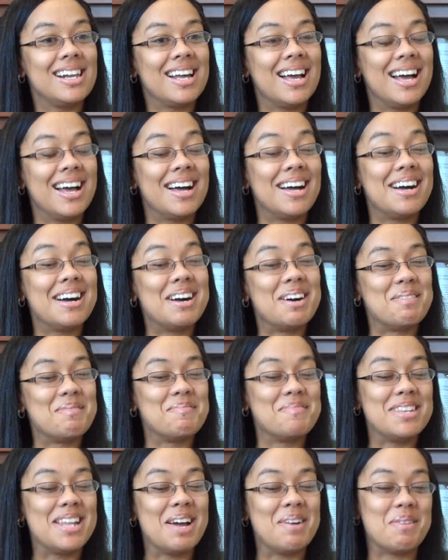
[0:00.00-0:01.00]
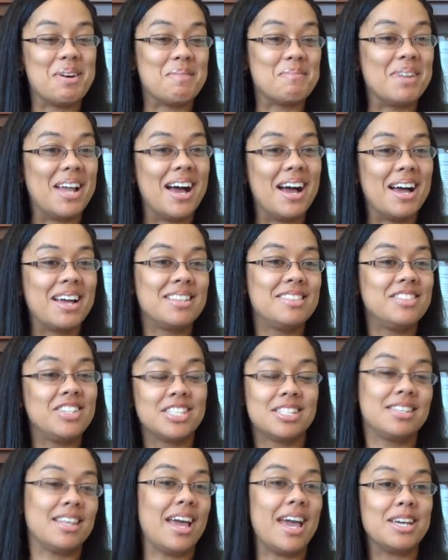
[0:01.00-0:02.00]
Um, no, I'm not.
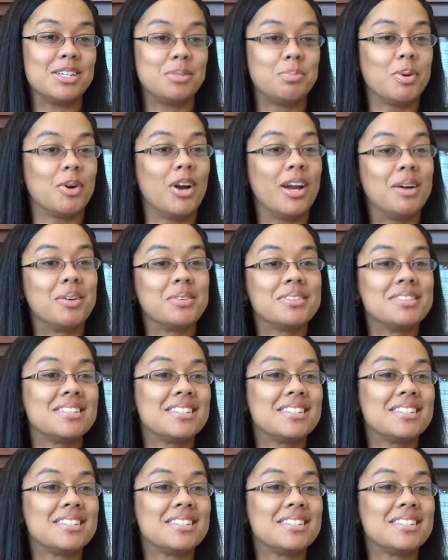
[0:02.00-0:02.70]
Just the hash browns.